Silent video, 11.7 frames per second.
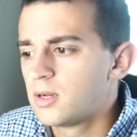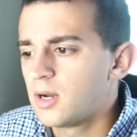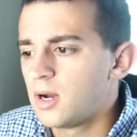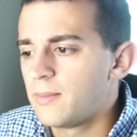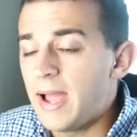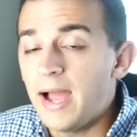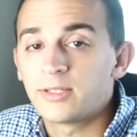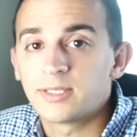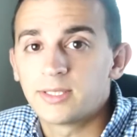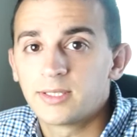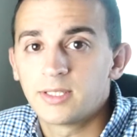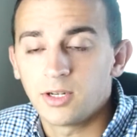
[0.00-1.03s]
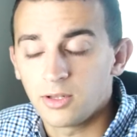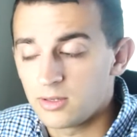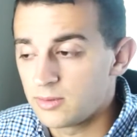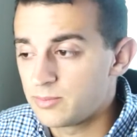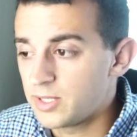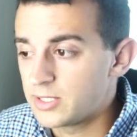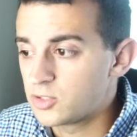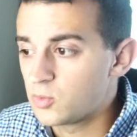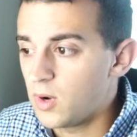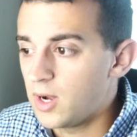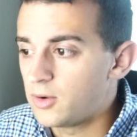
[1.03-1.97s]
Houses, they're
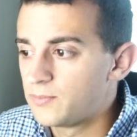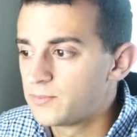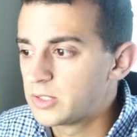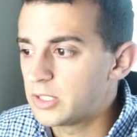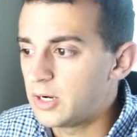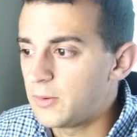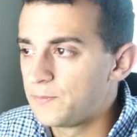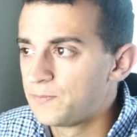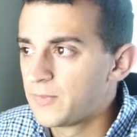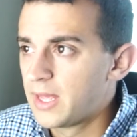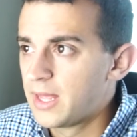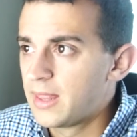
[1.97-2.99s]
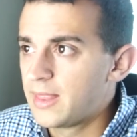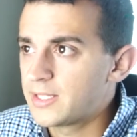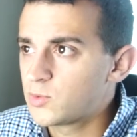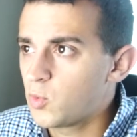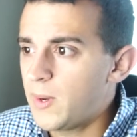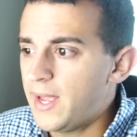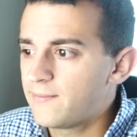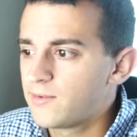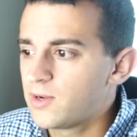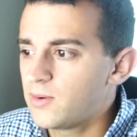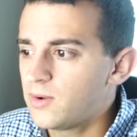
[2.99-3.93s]
priced well. So that's what we
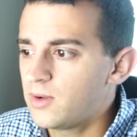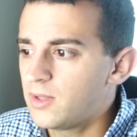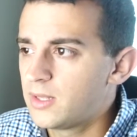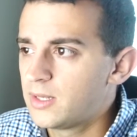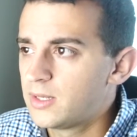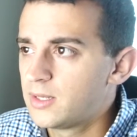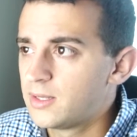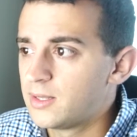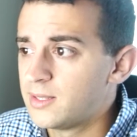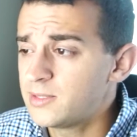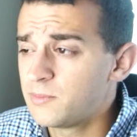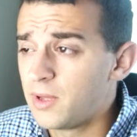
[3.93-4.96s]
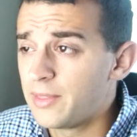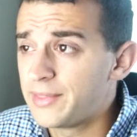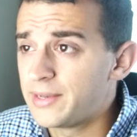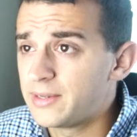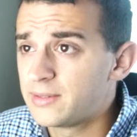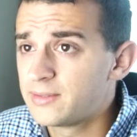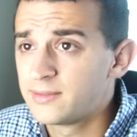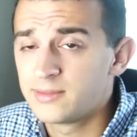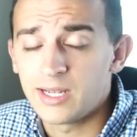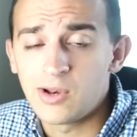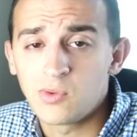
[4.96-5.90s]
have going on this month in
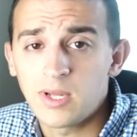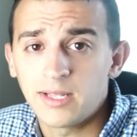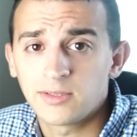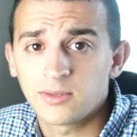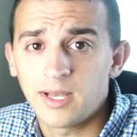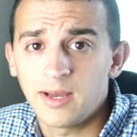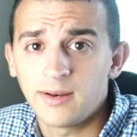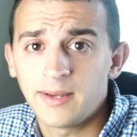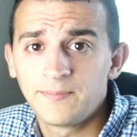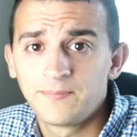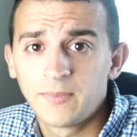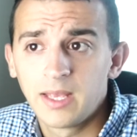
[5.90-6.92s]
Newcastle County.